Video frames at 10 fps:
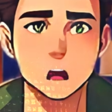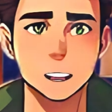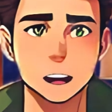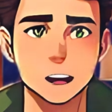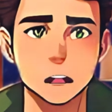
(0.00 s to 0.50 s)

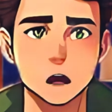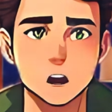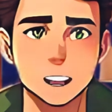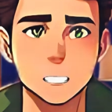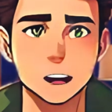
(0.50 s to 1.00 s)
If you're a
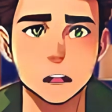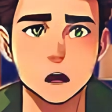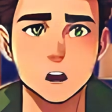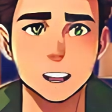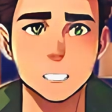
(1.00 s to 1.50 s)
small
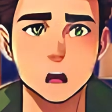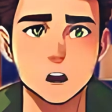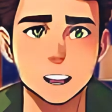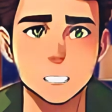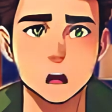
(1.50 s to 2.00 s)
business owner
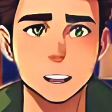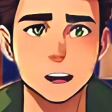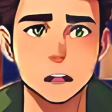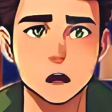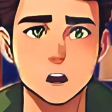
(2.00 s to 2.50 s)
looking to
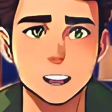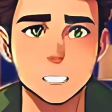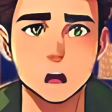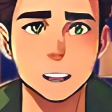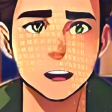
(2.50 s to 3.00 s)
tap into the
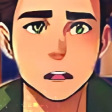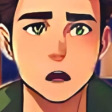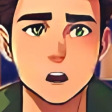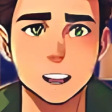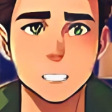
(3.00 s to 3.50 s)
crypto
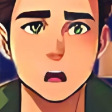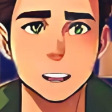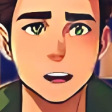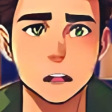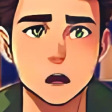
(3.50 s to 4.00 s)
craze,
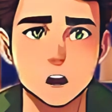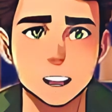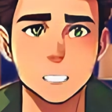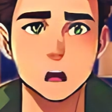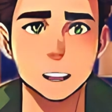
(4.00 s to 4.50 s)
stick around
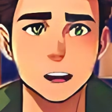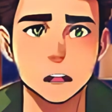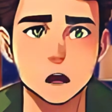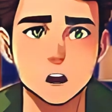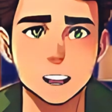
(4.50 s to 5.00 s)
because we'll
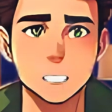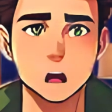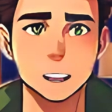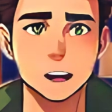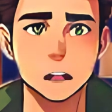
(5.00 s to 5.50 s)
discuss some
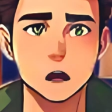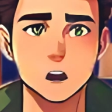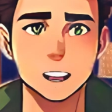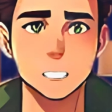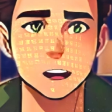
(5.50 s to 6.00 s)
serious
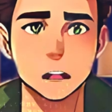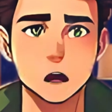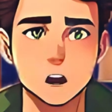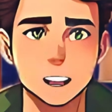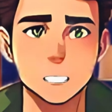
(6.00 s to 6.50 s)
benefits
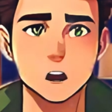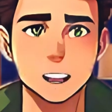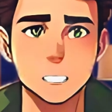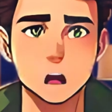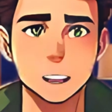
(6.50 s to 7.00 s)
that could
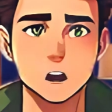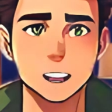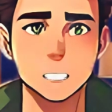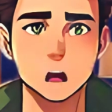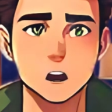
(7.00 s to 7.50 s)
elevate your business
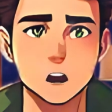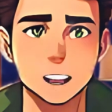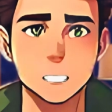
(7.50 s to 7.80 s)
game.